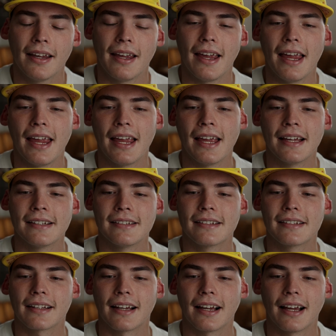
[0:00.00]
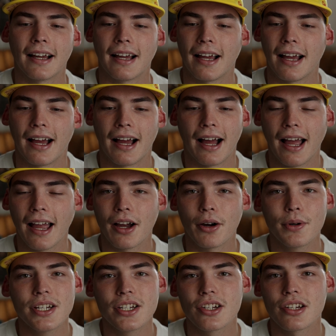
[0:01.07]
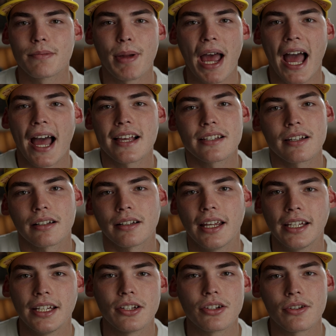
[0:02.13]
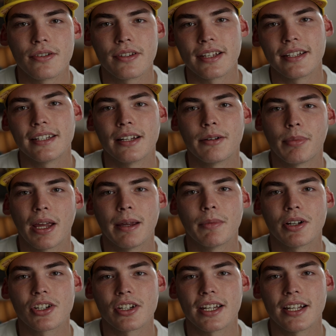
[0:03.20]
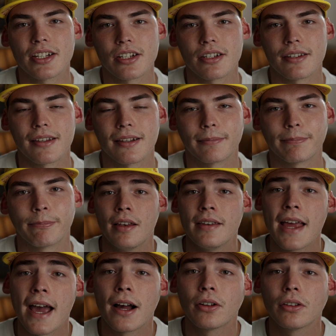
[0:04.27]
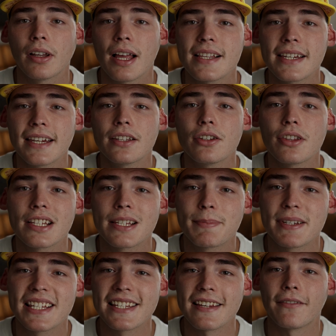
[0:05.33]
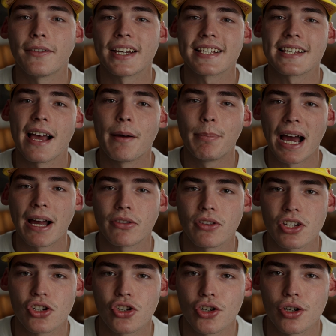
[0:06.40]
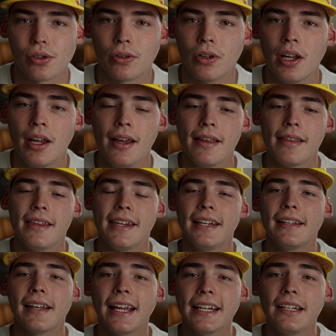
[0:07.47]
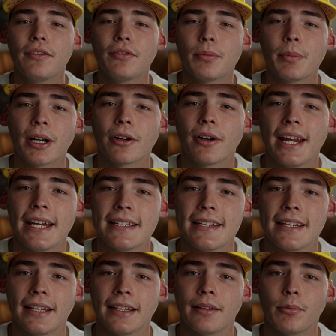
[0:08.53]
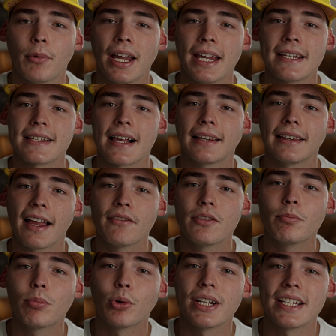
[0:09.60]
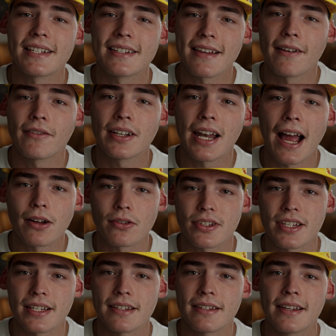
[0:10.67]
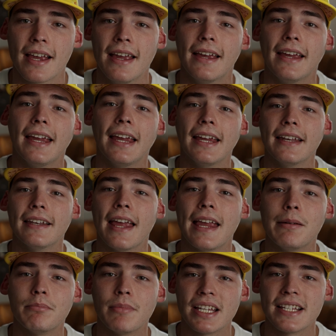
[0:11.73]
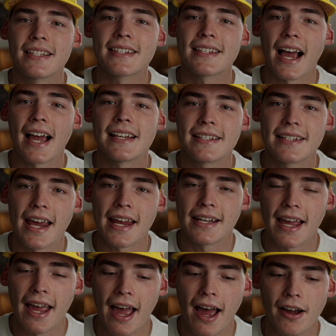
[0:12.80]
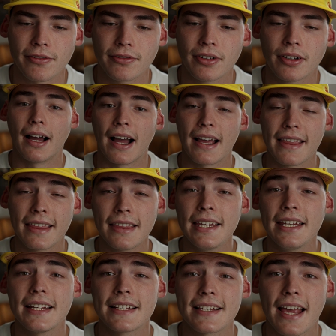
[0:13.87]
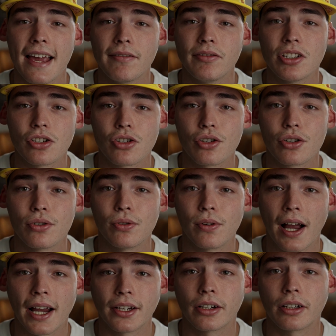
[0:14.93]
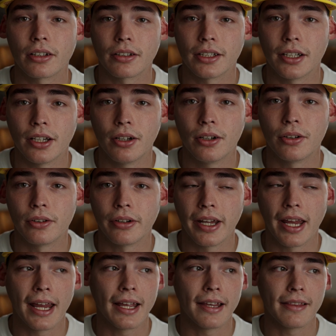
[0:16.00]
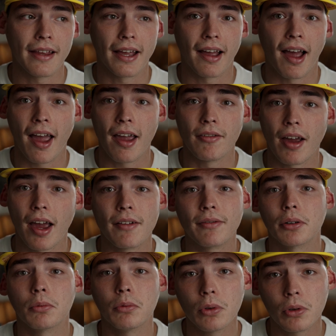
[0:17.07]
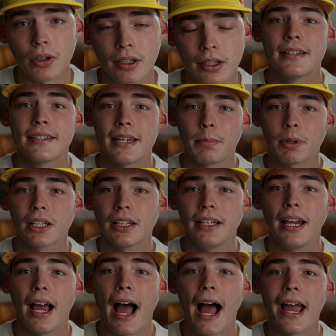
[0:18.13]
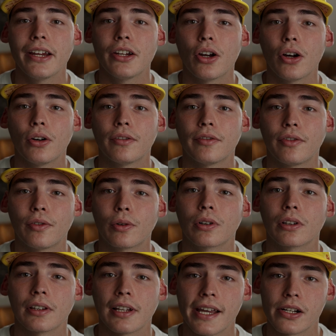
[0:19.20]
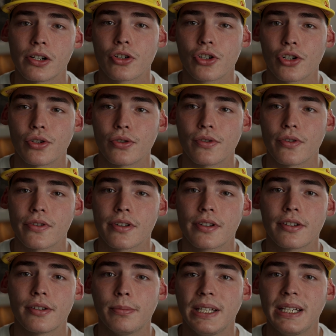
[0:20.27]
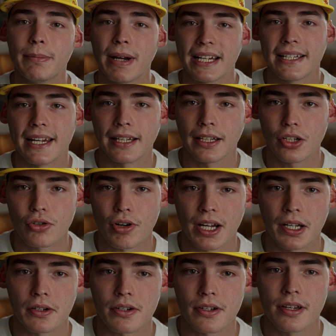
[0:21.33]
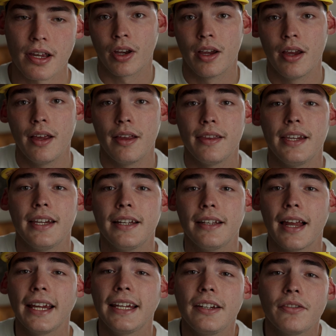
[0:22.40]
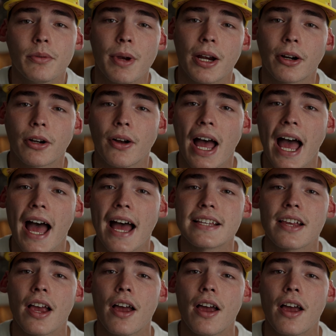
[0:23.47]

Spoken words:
and I always just passed on Nike shoes and didn't pay much attention to them. Now let's get to the specifics about this shoe. The Nike Vomero 18 weighs 11.7 ounces in a men's size 10.5. I think it's the heaviest shoe I currently own and that I've ever worn. Typically, I go for lighter shoes to be my daily trainers. The Nike Vomero has